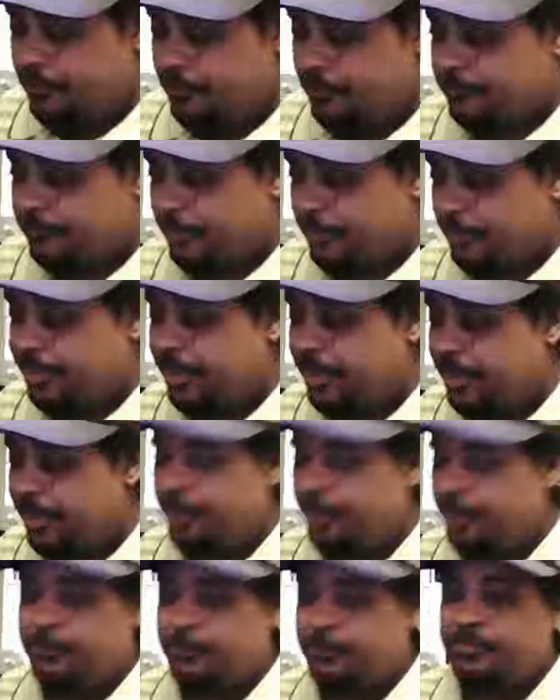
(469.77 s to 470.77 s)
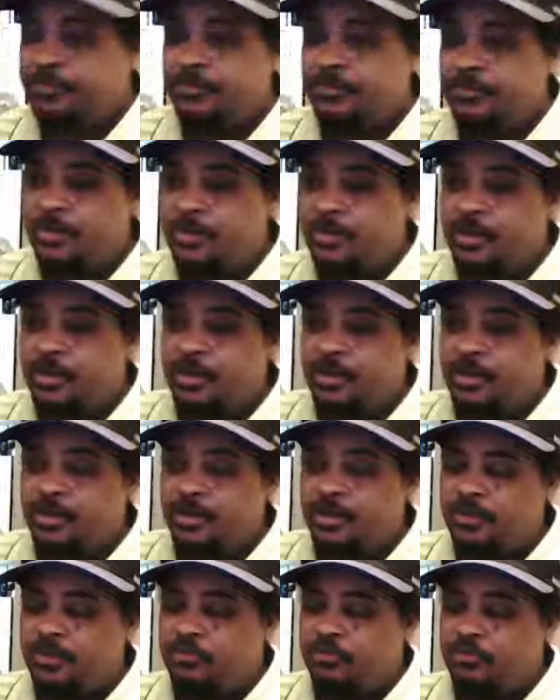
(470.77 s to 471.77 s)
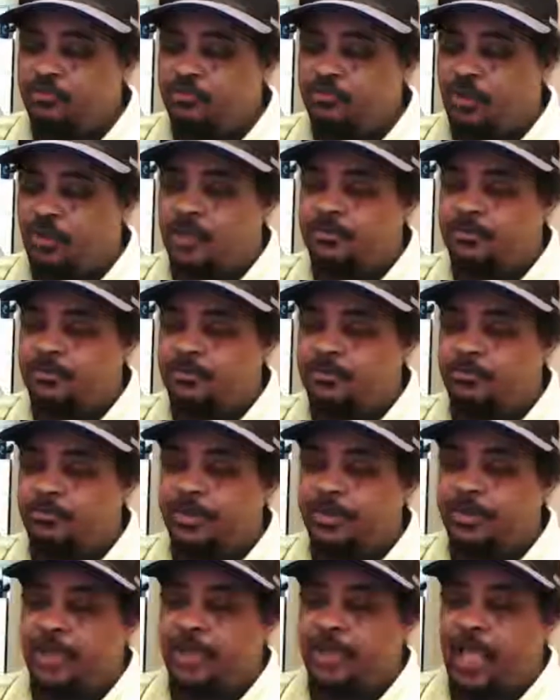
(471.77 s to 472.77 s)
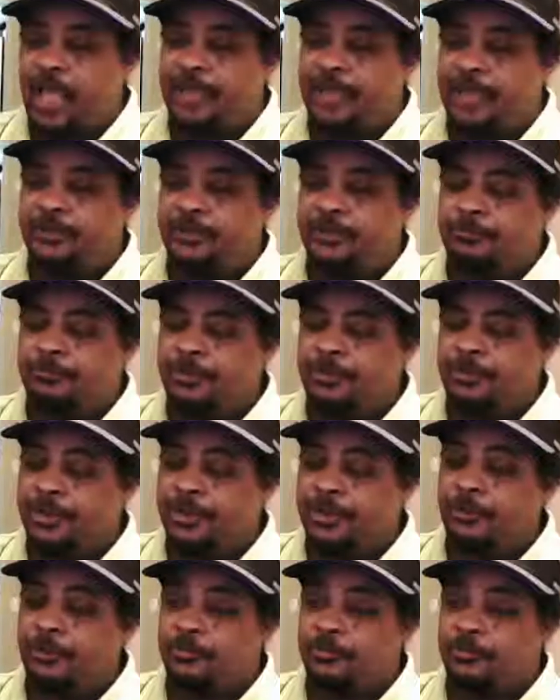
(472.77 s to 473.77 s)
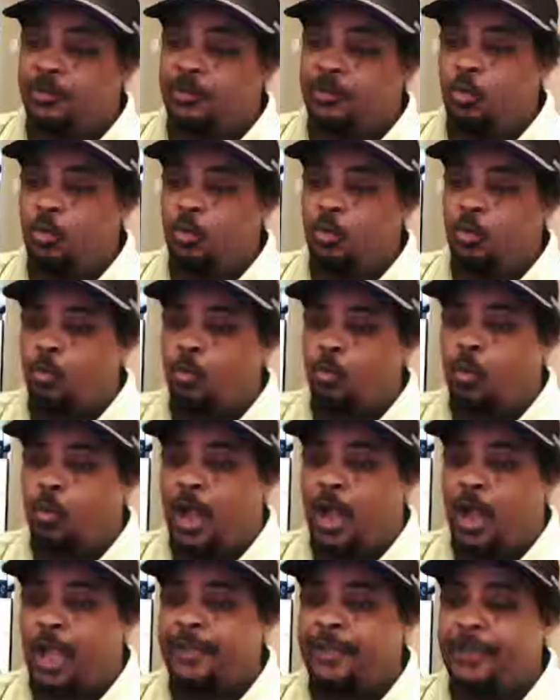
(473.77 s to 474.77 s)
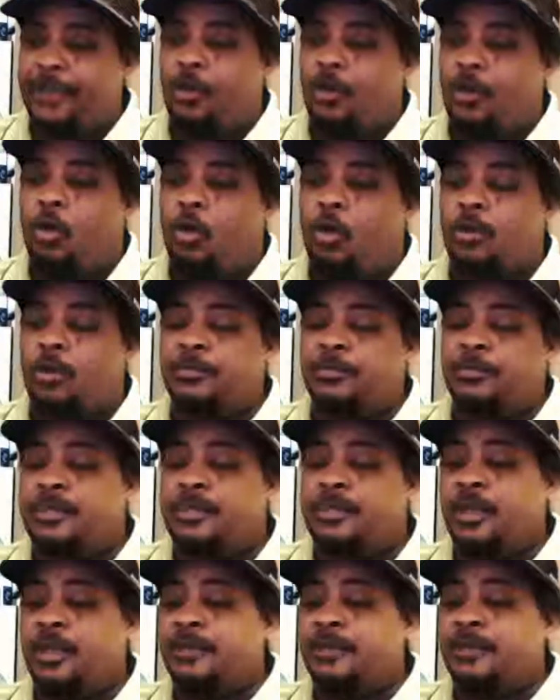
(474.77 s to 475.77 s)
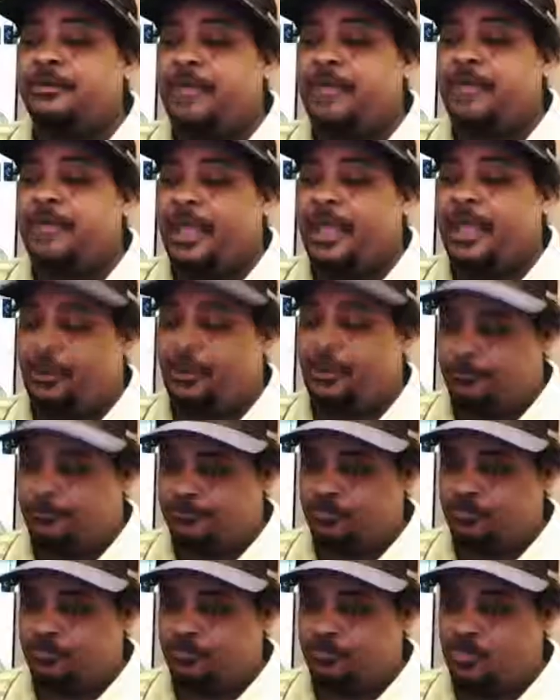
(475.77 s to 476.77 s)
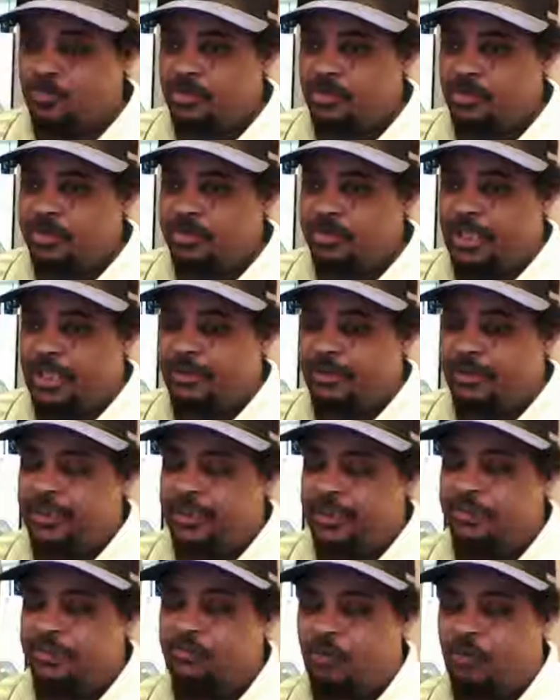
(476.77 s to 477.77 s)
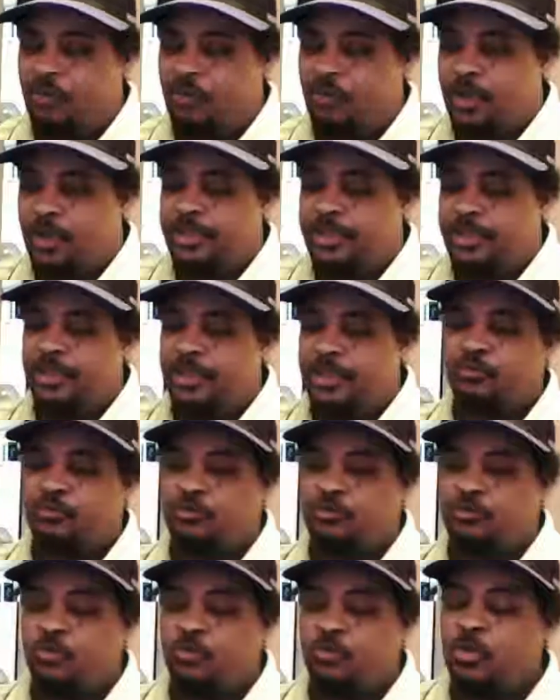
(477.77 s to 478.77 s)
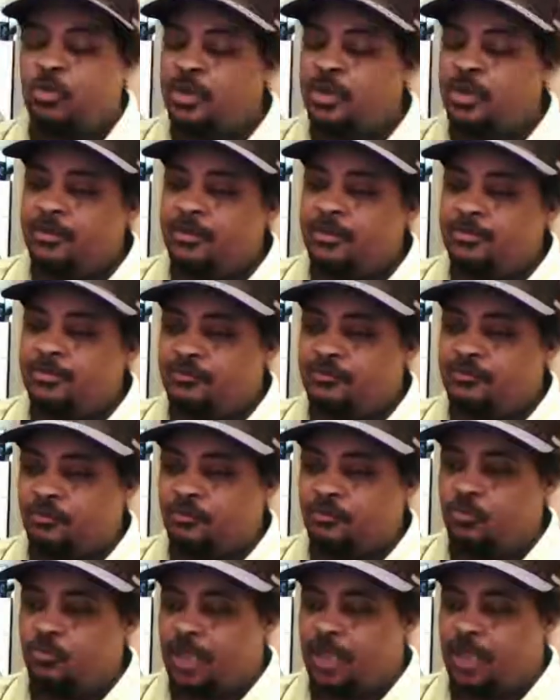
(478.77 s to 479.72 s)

For years, trucks been idling for years. Why all of a sudden now that they trying to get you to